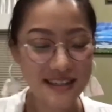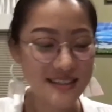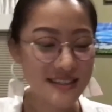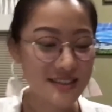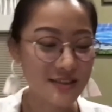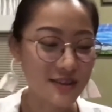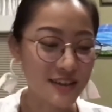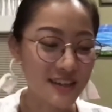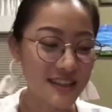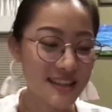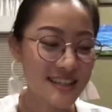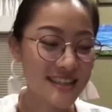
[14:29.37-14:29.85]
So
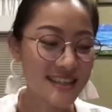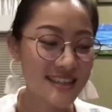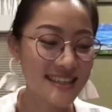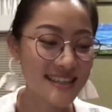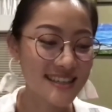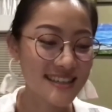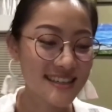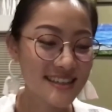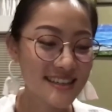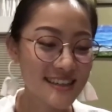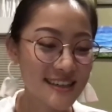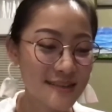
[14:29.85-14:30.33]
I think,
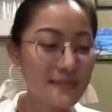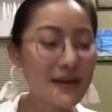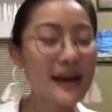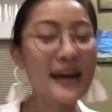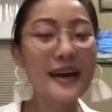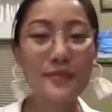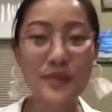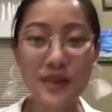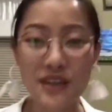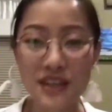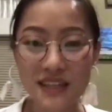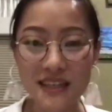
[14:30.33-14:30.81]
in my
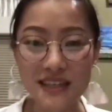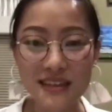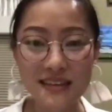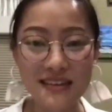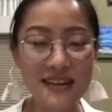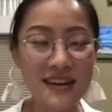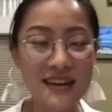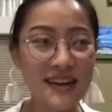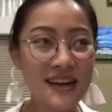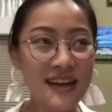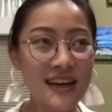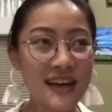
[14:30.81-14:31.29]
opinion,
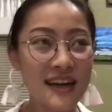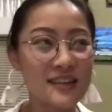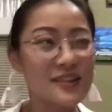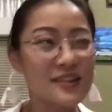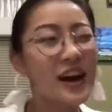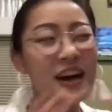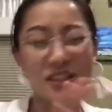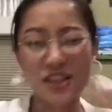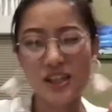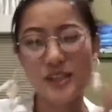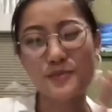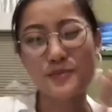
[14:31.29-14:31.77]

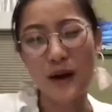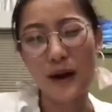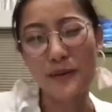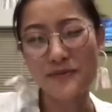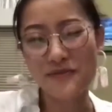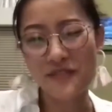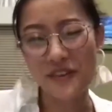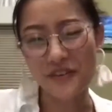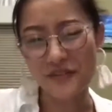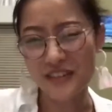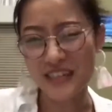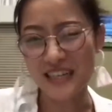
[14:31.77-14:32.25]
not just Prop
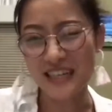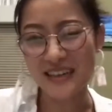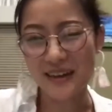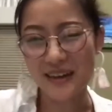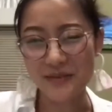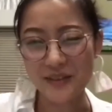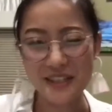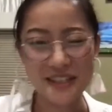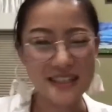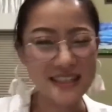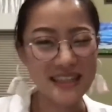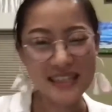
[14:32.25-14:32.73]
15,
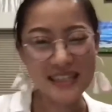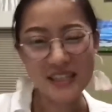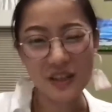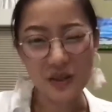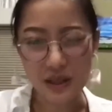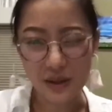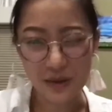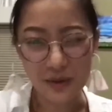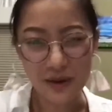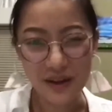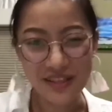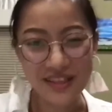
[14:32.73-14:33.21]
obviously that's
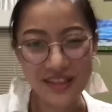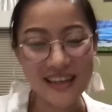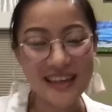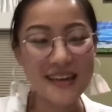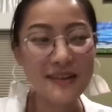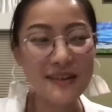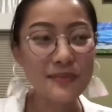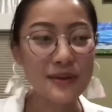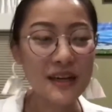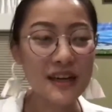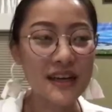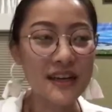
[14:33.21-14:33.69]
only one thing,
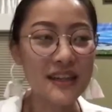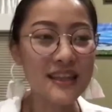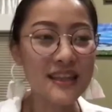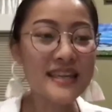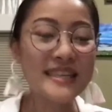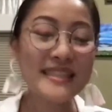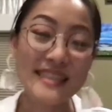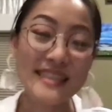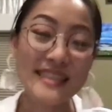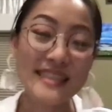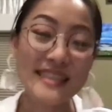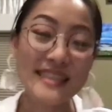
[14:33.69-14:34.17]
but
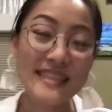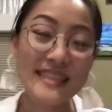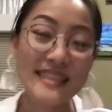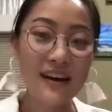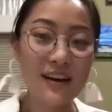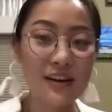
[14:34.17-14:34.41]
things in that,